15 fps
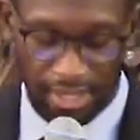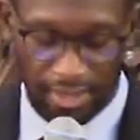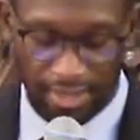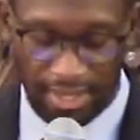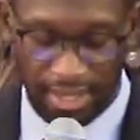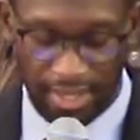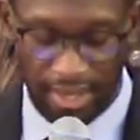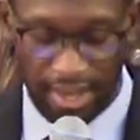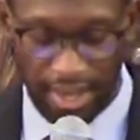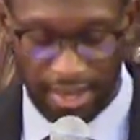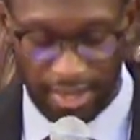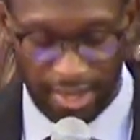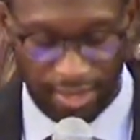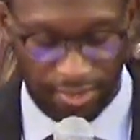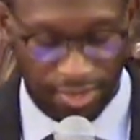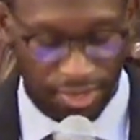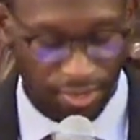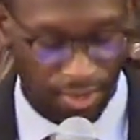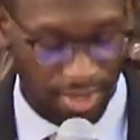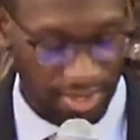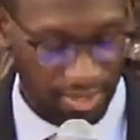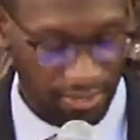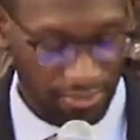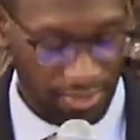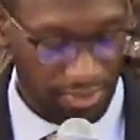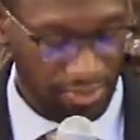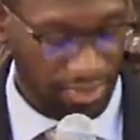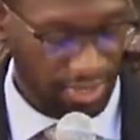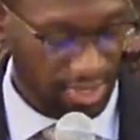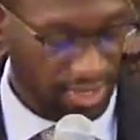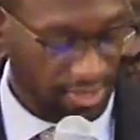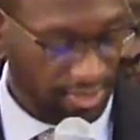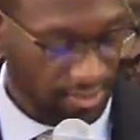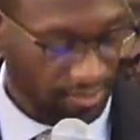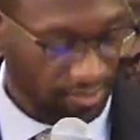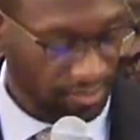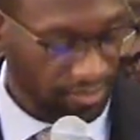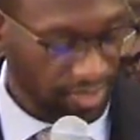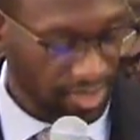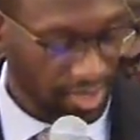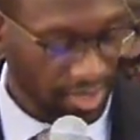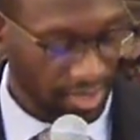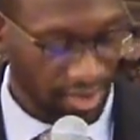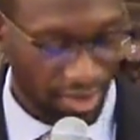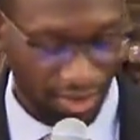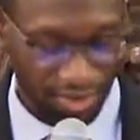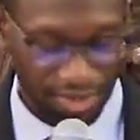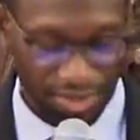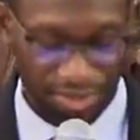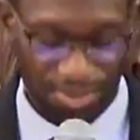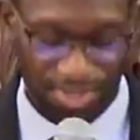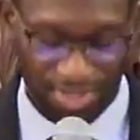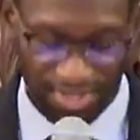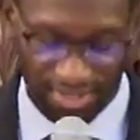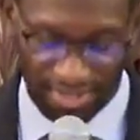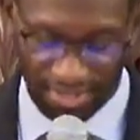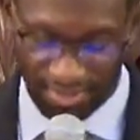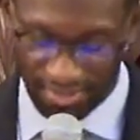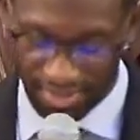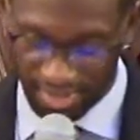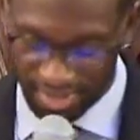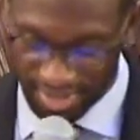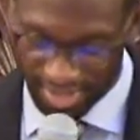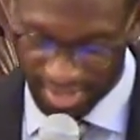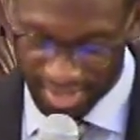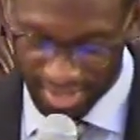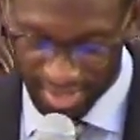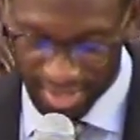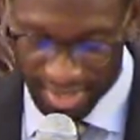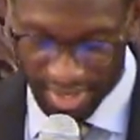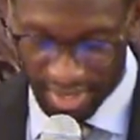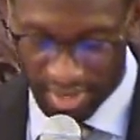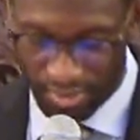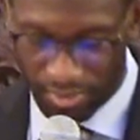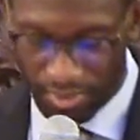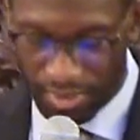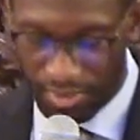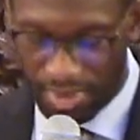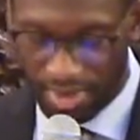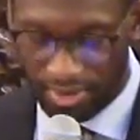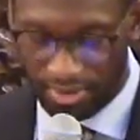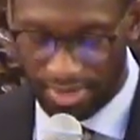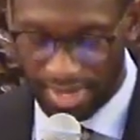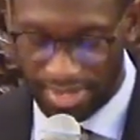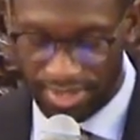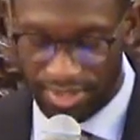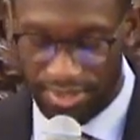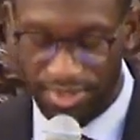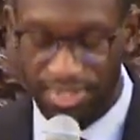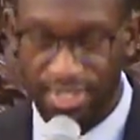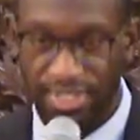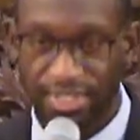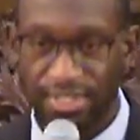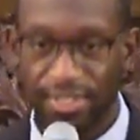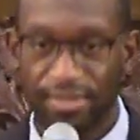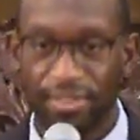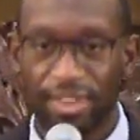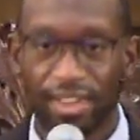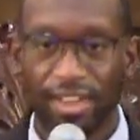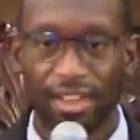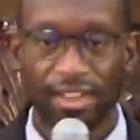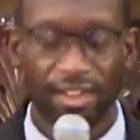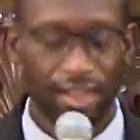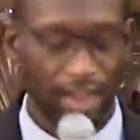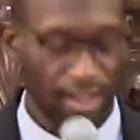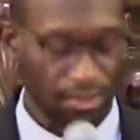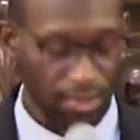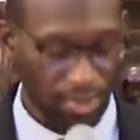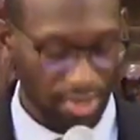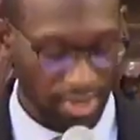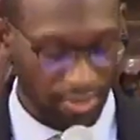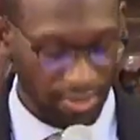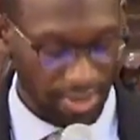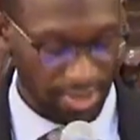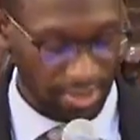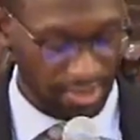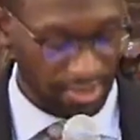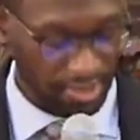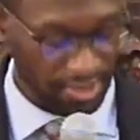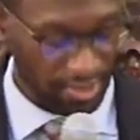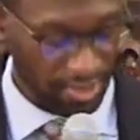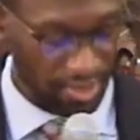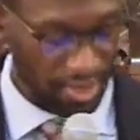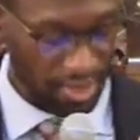that God gives to us a fifth season called due season. And if we wait on that due season, God will give us